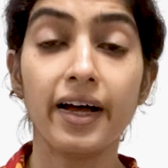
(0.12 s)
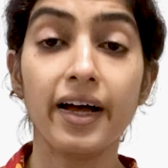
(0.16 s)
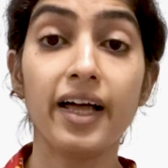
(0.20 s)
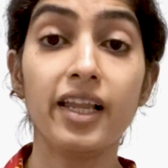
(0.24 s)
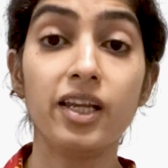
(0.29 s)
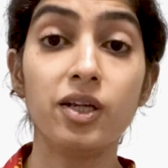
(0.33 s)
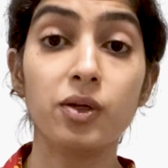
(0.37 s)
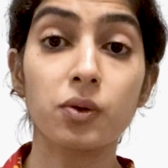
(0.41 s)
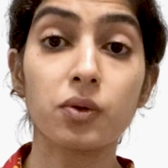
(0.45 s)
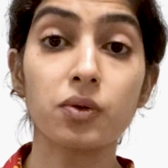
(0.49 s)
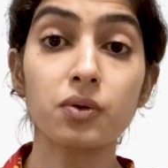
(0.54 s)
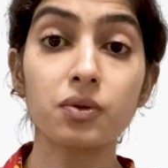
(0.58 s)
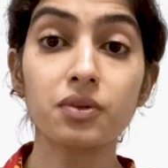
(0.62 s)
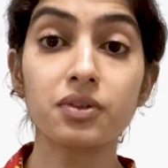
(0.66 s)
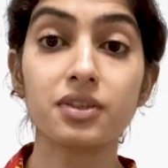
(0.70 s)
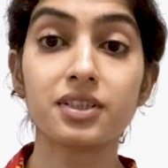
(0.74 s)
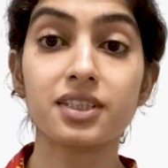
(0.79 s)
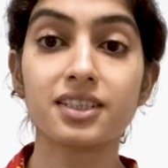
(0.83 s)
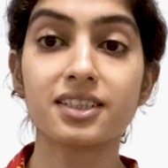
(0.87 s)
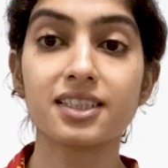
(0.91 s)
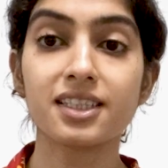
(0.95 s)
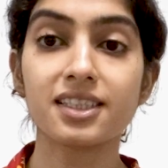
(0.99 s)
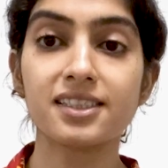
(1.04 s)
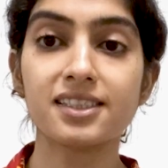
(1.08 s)
Hello,
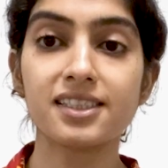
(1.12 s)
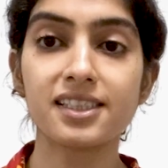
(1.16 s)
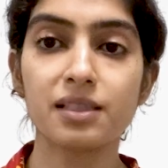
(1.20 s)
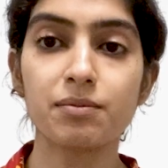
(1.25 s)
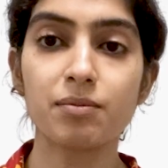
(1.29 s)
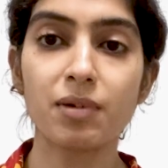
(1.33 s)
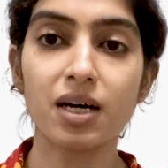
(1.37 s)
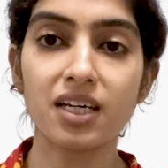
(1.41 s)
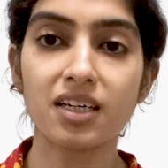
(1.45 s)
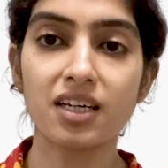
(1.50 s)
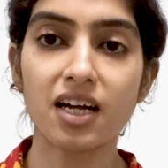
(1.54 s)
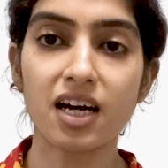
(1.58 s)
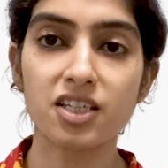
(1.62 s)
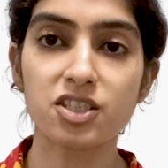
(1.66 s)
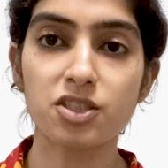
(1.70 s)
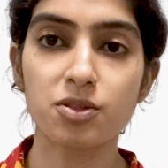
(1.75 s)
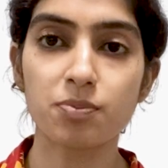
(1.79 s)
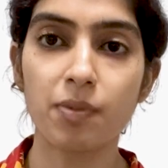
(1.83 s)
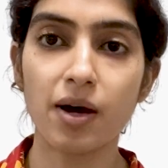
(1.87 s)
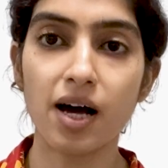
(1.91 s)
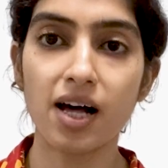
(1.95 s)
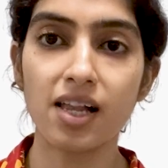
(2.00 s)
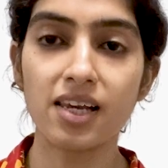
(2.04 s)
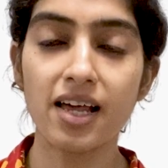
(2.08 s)
this is Seema
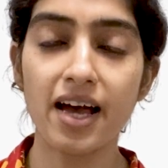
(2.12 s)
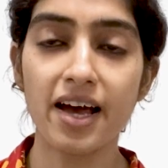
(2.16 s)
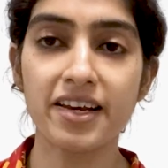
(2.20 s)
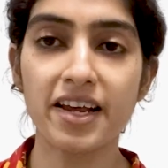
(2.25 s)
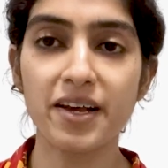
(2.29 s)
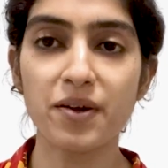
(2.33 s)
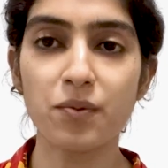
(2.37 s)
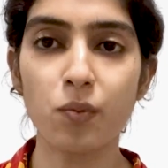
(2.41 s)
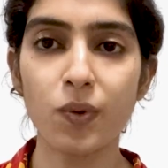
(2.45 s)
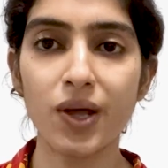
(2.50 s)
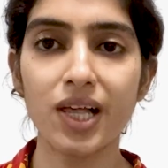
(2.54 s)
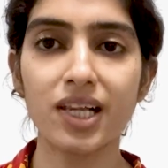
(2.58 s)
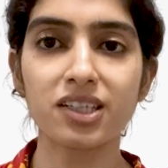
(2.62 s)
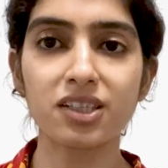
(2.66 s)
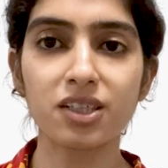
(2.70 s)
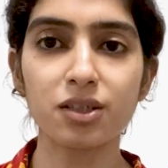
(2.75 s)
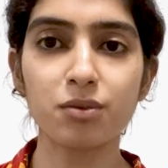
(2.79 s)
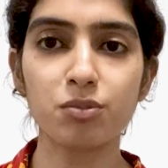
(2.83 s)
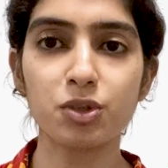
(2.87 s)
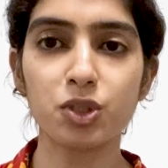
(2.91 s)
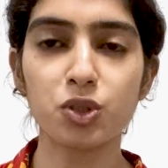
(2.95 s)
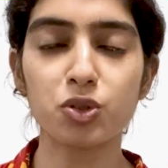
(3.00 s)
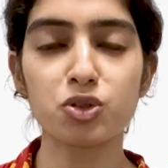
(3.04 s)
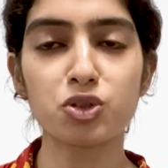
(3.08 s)
Rajpal and I
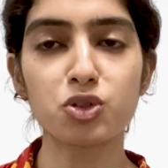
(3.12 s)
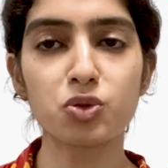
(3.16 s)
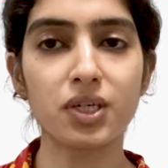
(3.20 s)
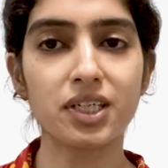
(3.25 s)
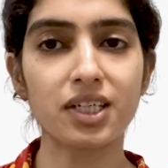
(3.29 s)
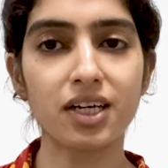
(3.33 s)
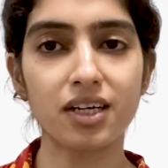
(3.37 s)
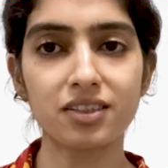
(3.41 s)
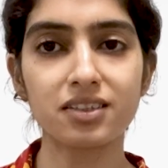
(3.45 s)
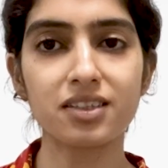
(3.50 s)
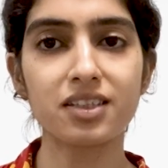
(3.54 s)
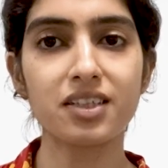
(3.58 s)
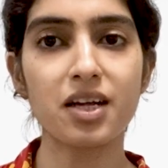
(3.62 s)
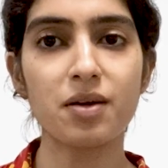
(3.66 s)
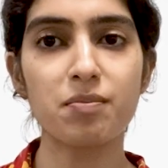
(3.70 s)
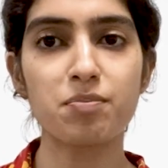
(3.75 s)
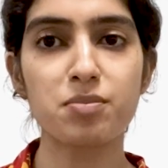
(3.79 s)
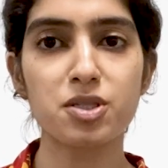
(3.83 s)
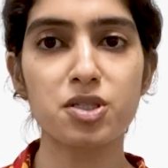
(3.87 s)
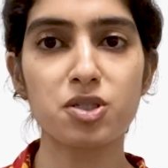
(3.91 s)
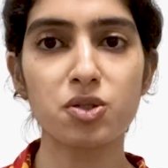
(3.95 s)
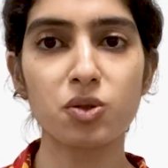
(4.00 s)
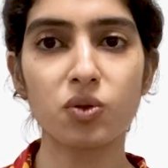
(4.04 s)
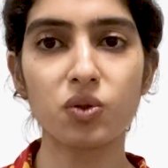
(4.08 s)
welcome you to another
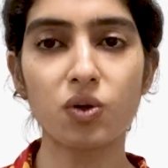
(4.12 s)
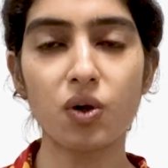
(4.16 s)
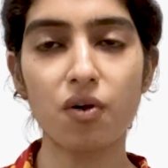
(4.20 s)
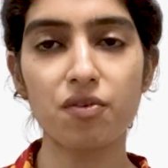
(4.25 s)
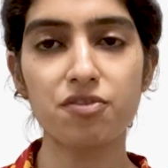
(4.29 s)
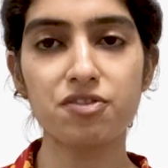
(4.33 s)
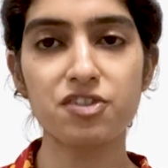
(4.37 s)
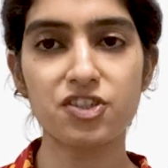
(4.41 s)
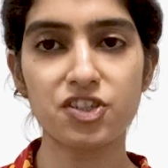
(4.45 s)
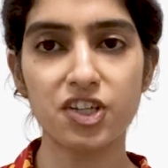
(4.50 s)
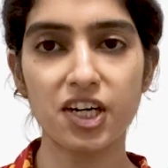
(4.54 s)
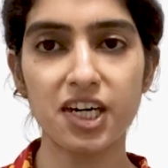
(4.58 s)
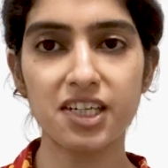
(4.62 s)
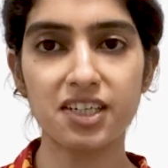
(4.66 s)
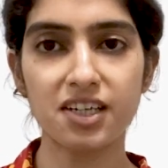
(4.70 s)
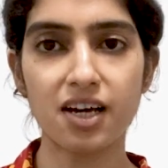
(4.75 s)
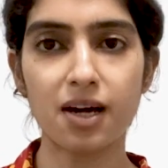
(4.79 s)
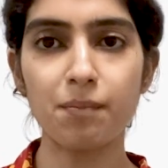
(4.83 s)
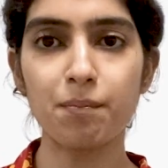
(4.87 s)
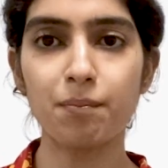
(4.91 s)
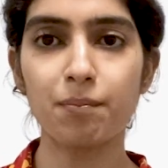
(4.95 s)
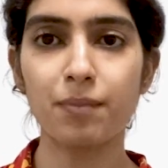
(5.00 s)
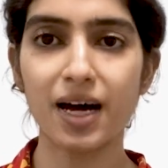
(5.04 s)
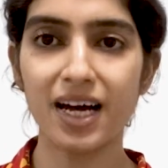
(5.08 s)
episode of Straight
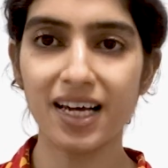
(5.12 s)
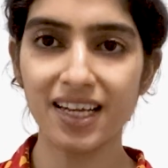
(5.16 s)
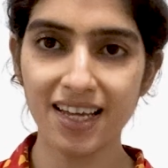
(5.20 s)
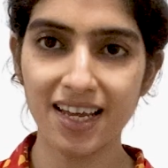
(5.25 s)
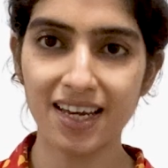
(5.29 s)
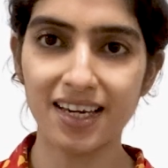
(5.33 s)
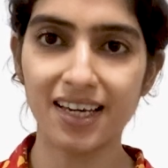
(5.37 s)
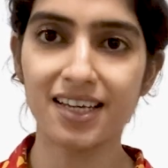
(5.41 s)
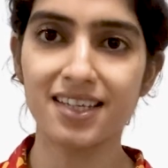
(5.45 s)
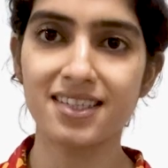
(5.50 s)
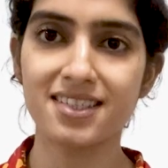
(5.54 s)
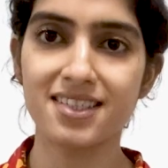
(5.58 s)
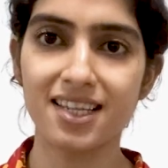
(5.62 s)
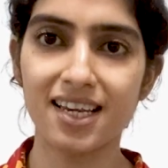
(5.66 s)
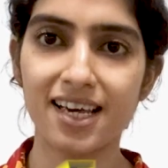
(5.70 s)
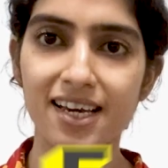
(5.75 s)
Up by EdX